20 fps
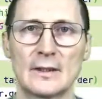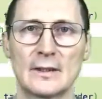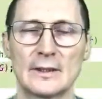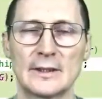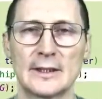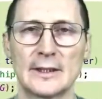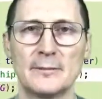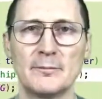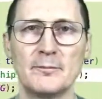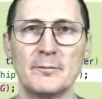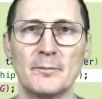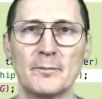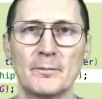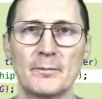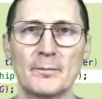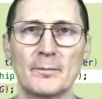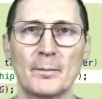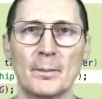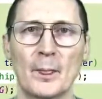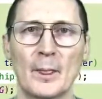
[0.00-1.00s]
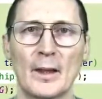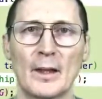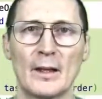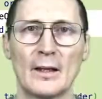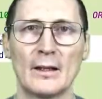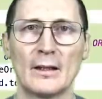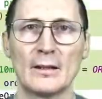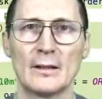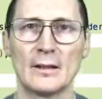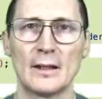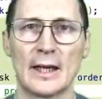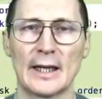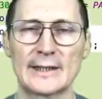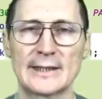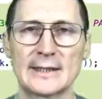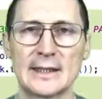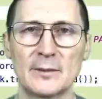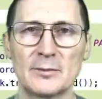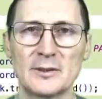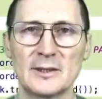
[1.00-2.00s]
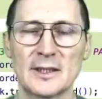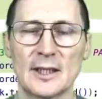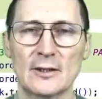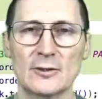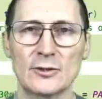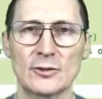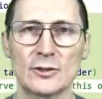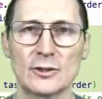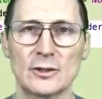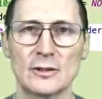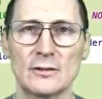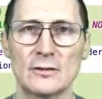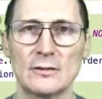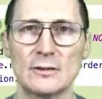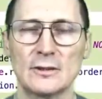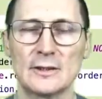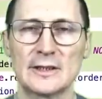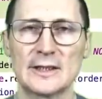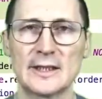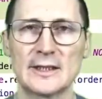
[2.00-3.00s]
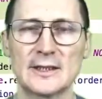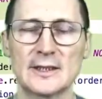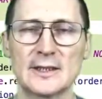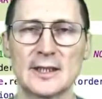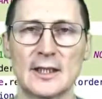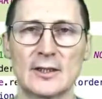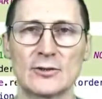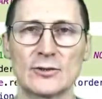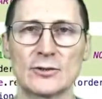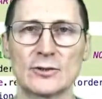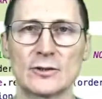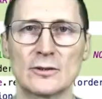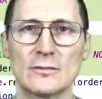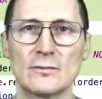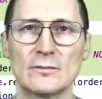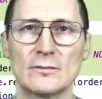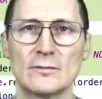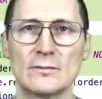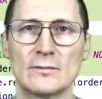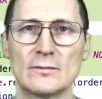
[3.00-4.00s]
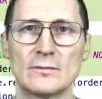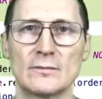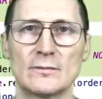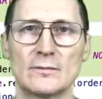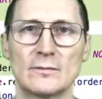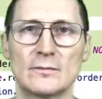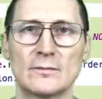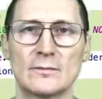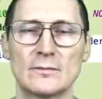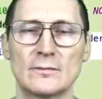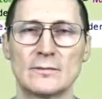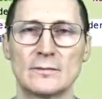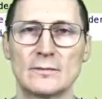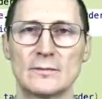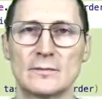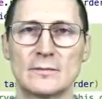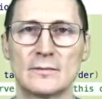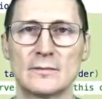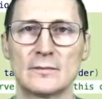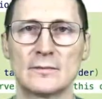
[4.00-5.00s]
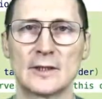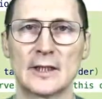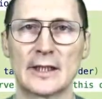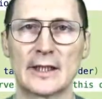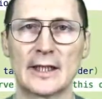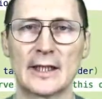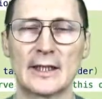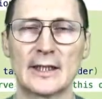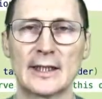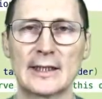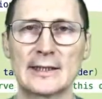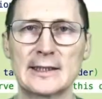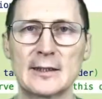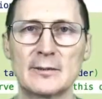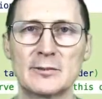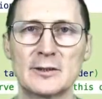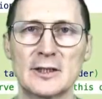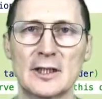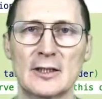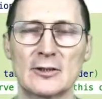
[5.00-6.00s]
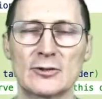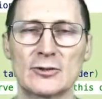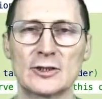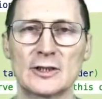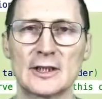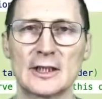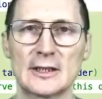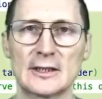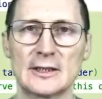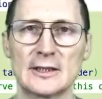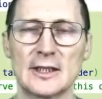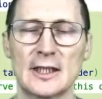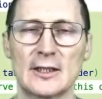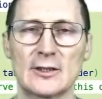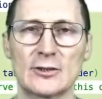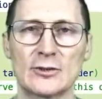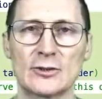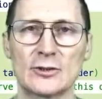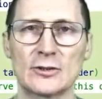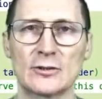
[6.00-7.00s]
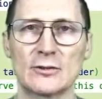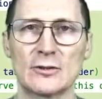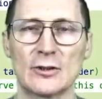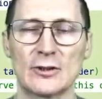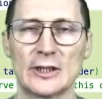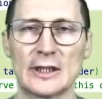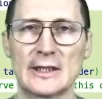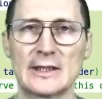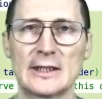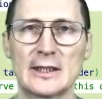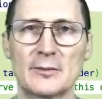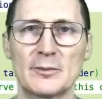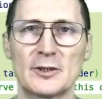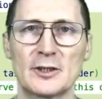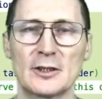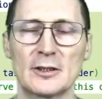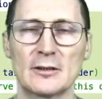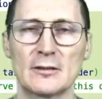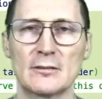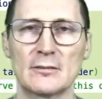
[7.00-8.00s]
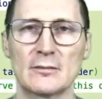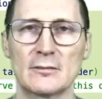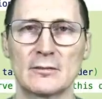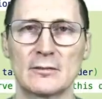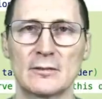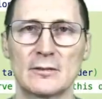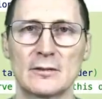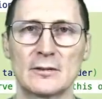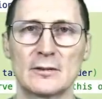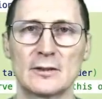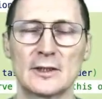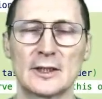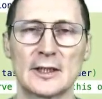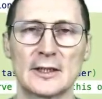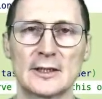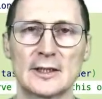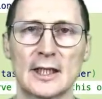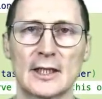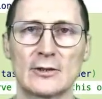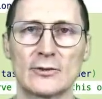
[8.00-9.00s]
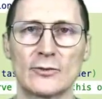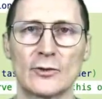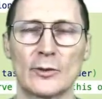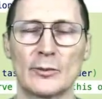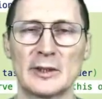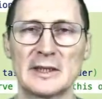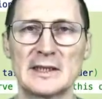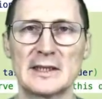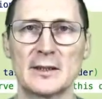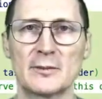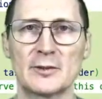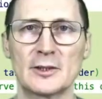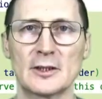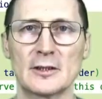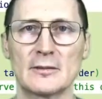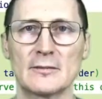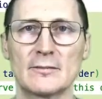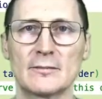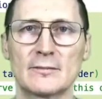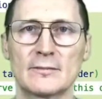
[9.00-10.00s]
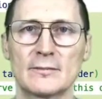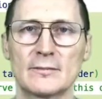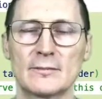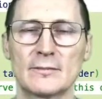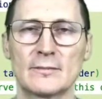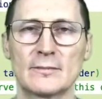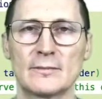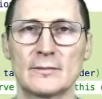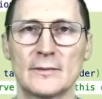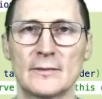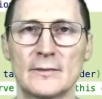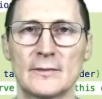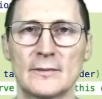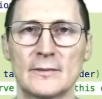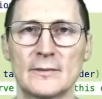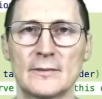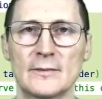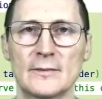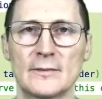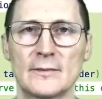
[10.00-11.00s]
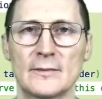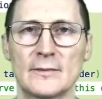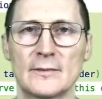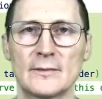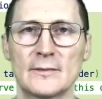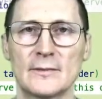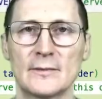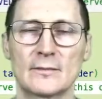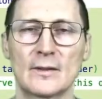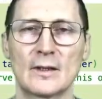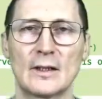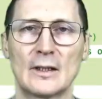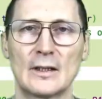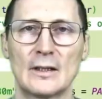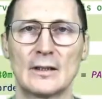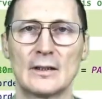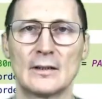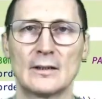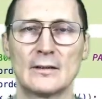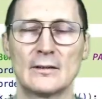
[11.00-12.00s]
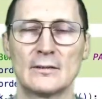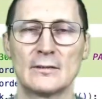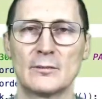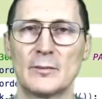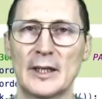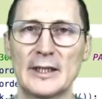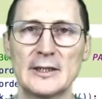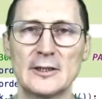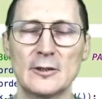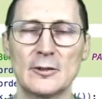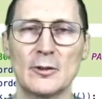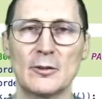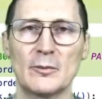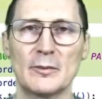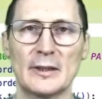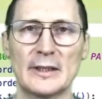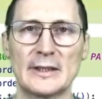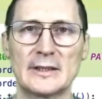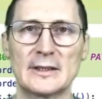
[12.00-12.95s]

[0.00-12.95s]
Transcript: See? Accept status, set status, again accept status, set status, on exception, set status from exception, and so on. Maximum,